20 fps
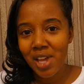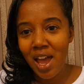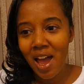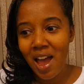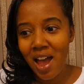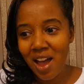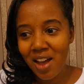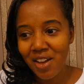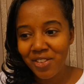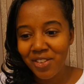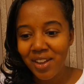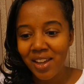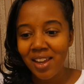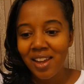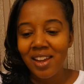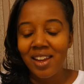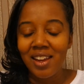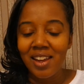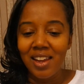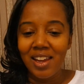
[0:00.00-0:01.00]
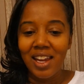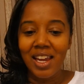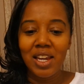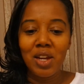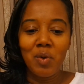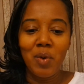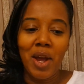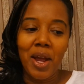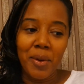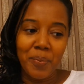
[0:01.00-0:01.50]
to have.
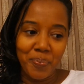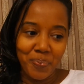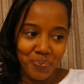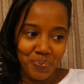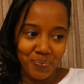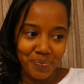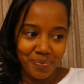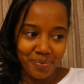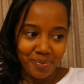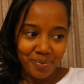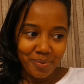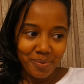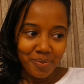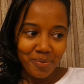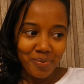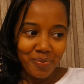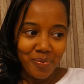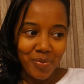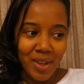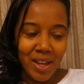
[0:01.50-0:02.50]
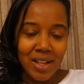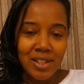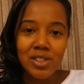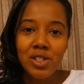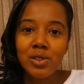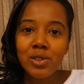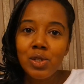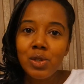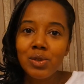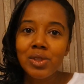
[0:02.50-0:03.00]
Anyway,
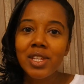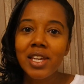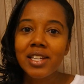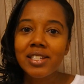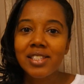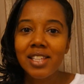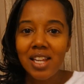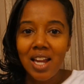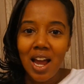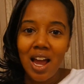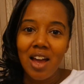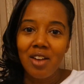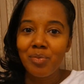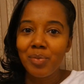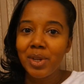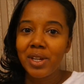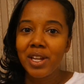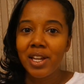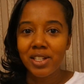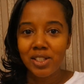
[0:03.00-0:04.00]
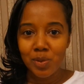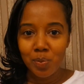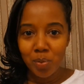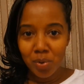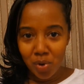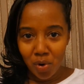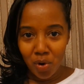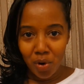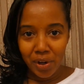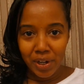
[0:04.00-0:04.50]
so two things that I have been
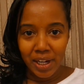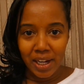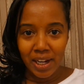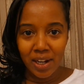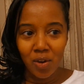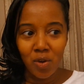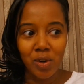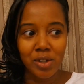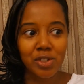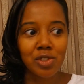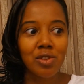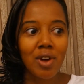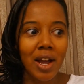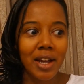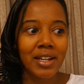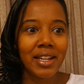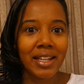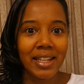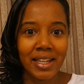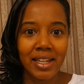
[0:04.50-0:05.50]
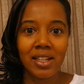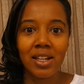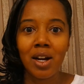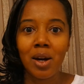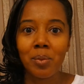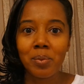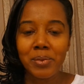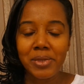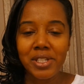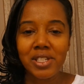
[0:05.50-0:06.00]
exploring or trying to get
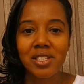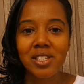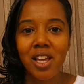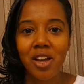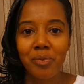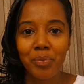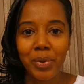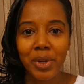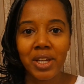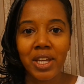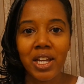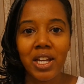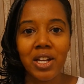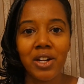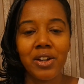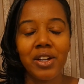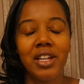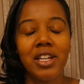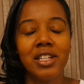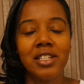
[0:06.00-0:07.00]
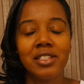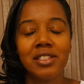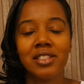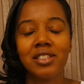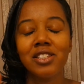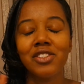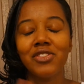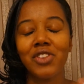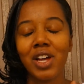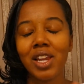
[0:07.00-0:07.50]
up since I've been here is
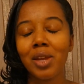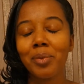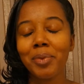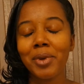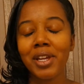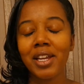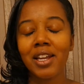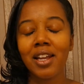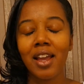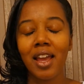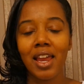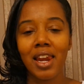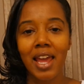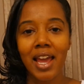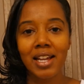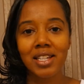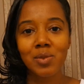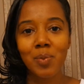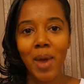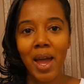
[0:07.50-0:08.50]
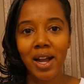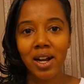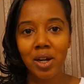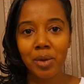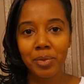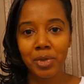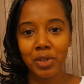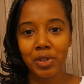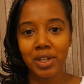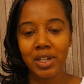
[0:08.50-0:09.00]
developing an expat
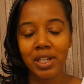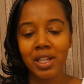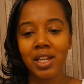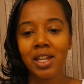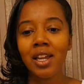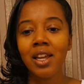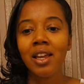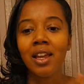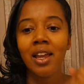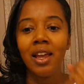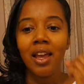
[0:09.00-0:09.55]
community